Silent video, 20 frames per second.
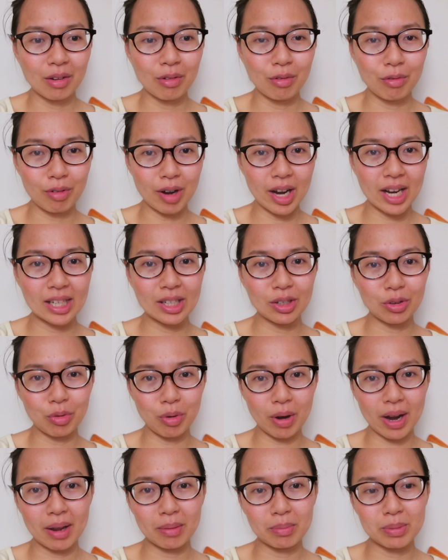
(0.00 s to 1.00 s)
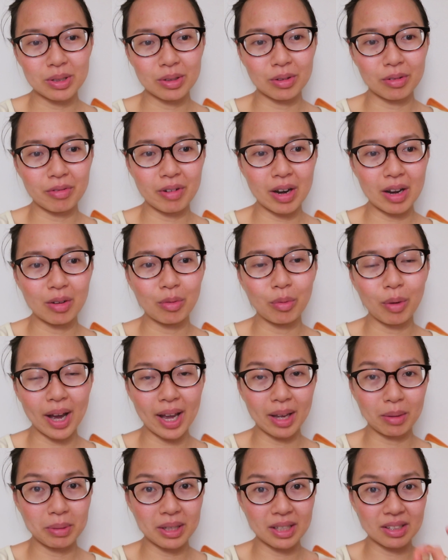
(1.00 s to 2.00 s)
red grapes or red
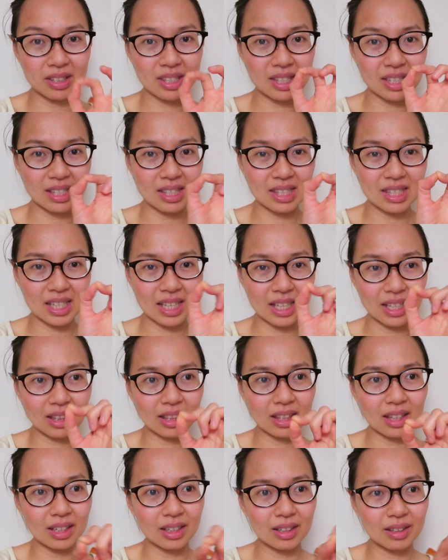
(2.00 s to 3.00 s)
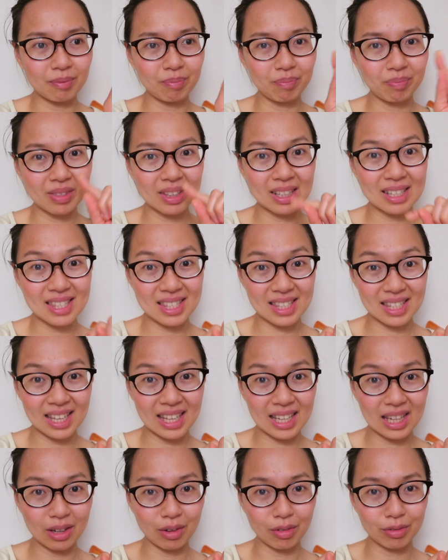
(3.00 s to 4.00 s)
wine because it's in the
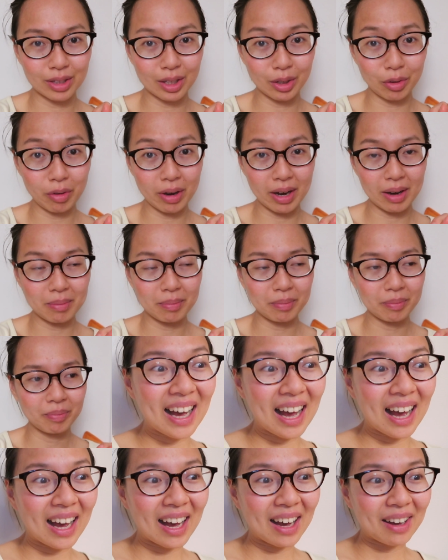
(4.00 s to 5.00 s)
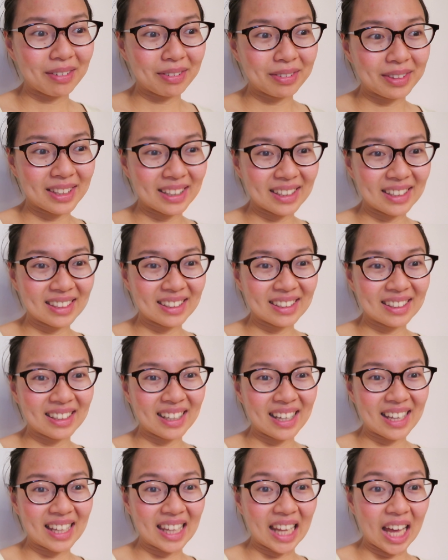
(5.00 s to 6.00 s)
skin of the grape. After
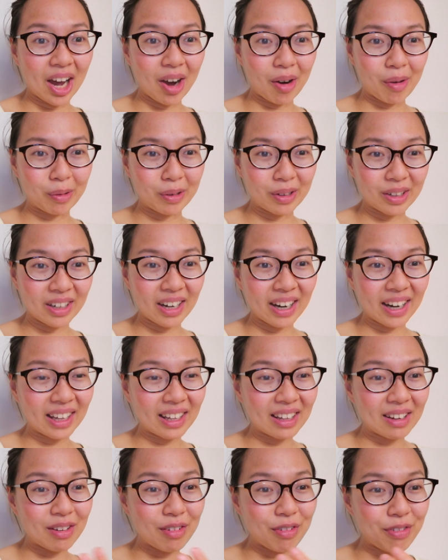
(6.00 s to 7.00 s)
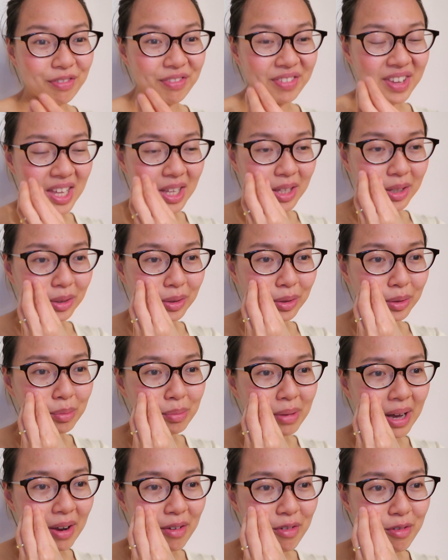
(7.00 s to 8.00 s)
an hour, I can feel
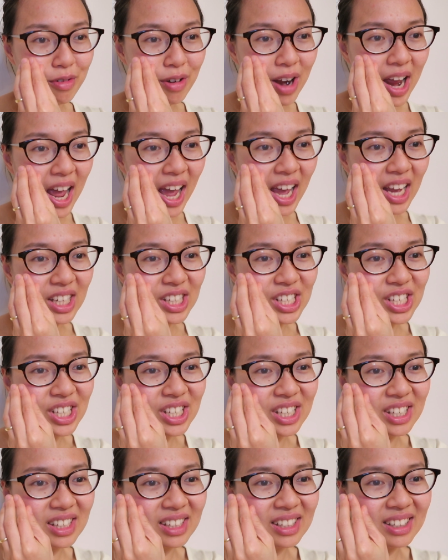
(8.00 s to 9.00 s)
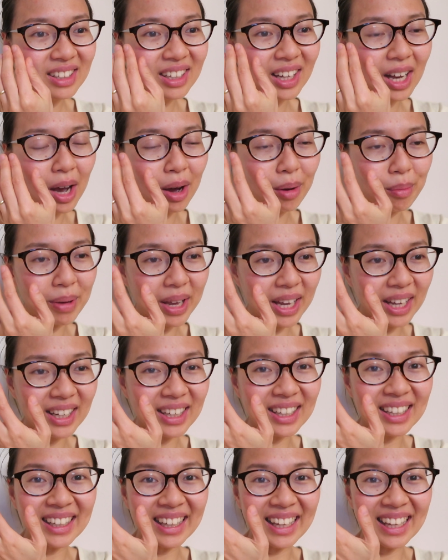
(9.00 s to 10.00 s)
my rash
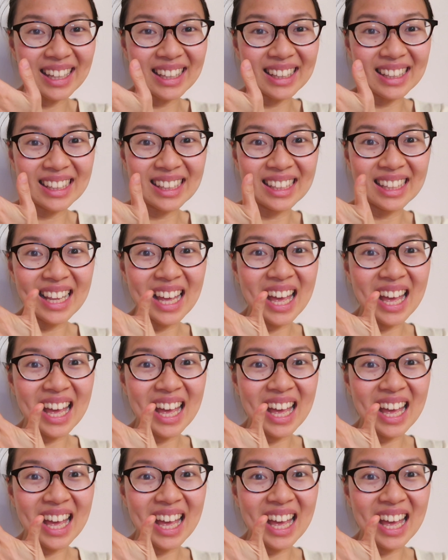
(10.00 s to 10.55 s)
coming again,